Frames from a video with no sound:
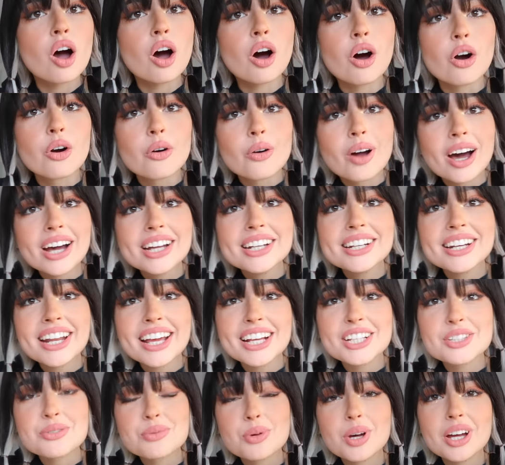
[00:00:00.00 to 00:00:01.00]
All right,
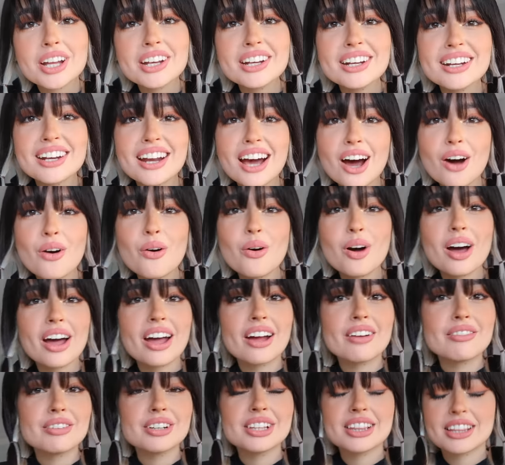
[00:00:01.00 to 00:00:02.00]
next one. Now
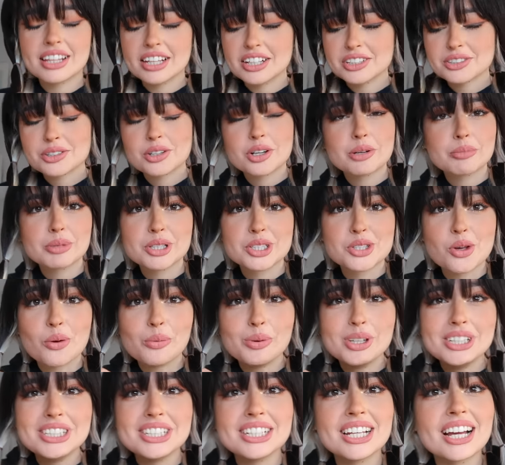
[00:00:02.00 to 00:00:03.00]
everything's gonna be so
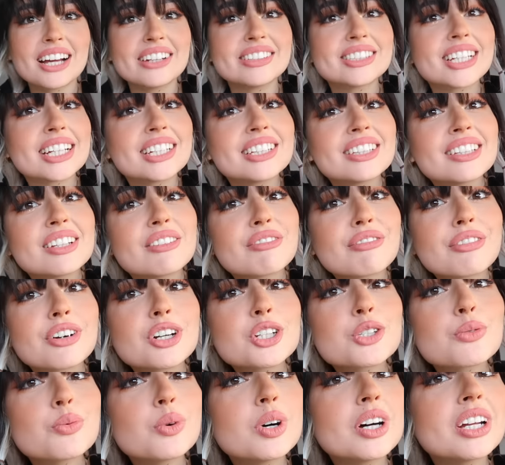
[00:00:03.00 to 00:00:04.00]
easy. I've done the
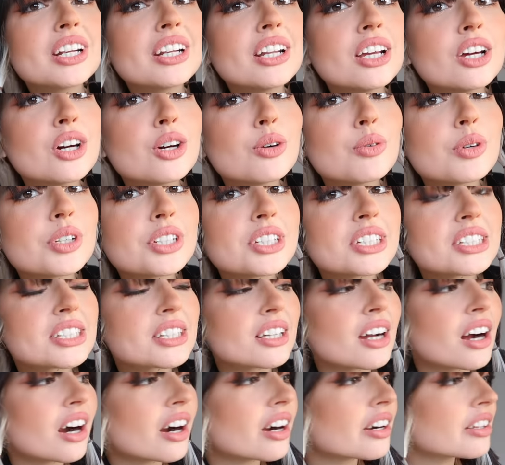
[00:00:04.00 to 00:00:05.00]
first one, which is
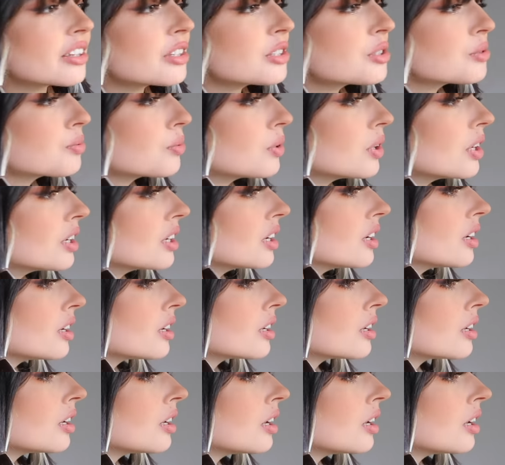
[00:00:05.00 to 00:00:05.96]
the hardest one.